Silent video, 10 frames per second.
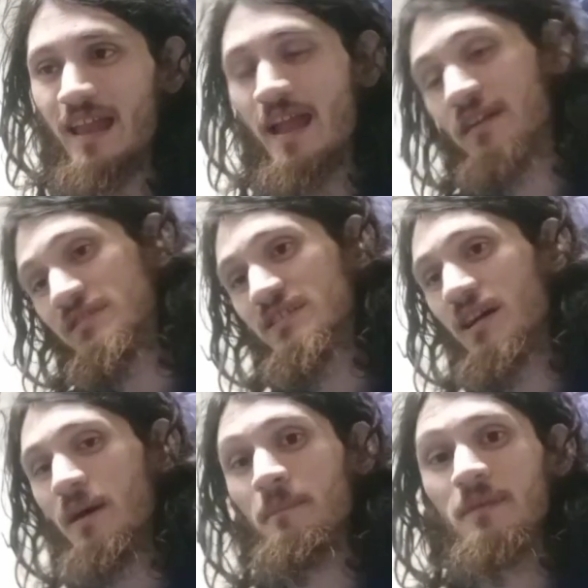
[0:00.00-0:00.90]
and
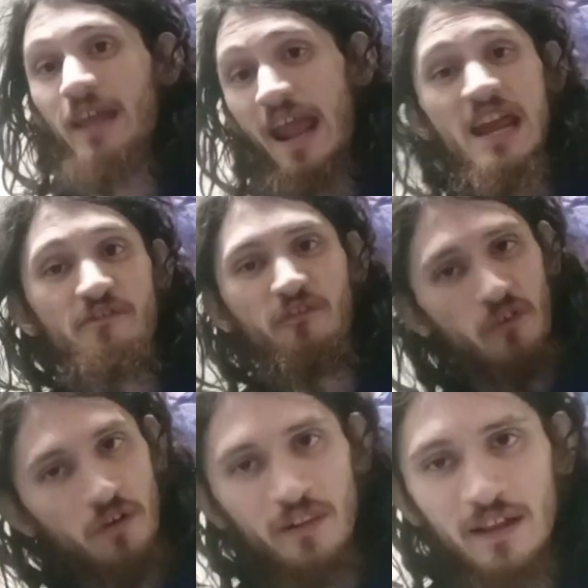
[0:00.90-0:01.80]
some
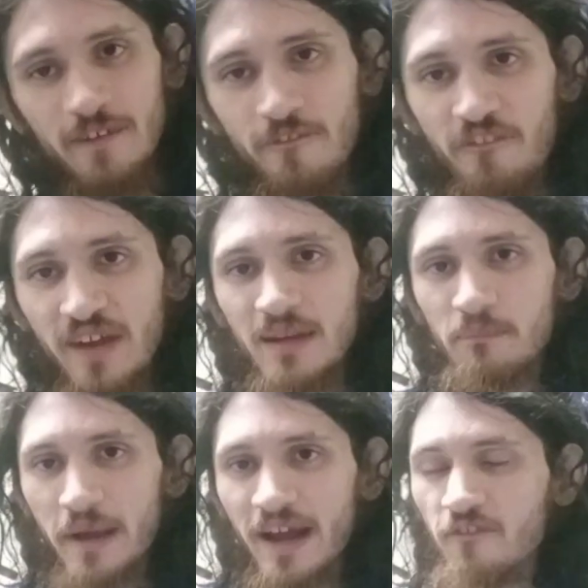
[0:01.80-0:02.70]
hateful
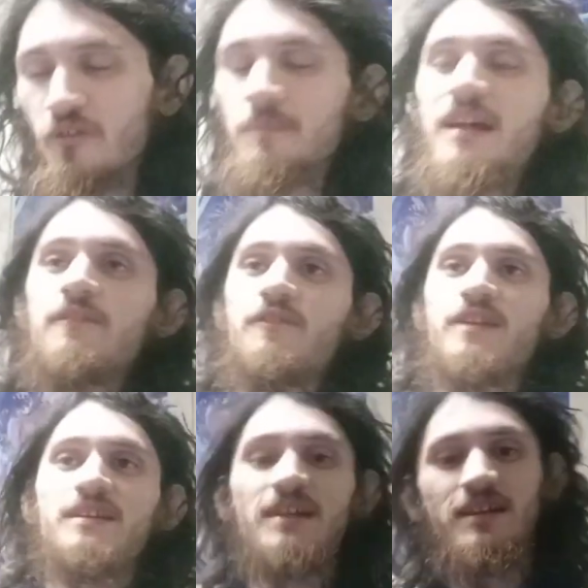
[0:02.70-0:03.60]
feedback from that
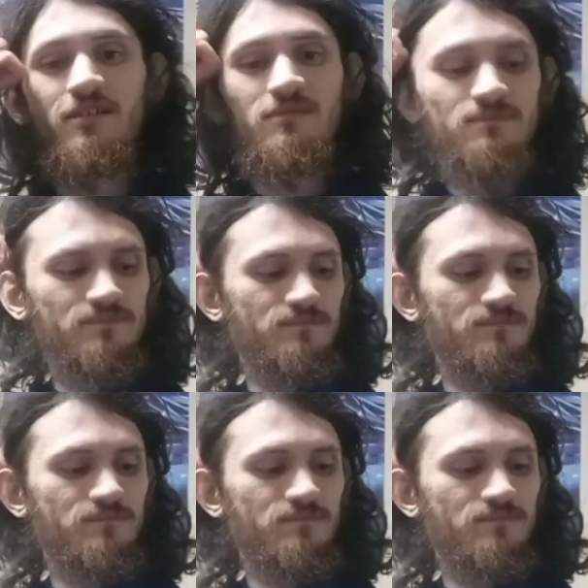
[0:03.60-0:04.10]
video.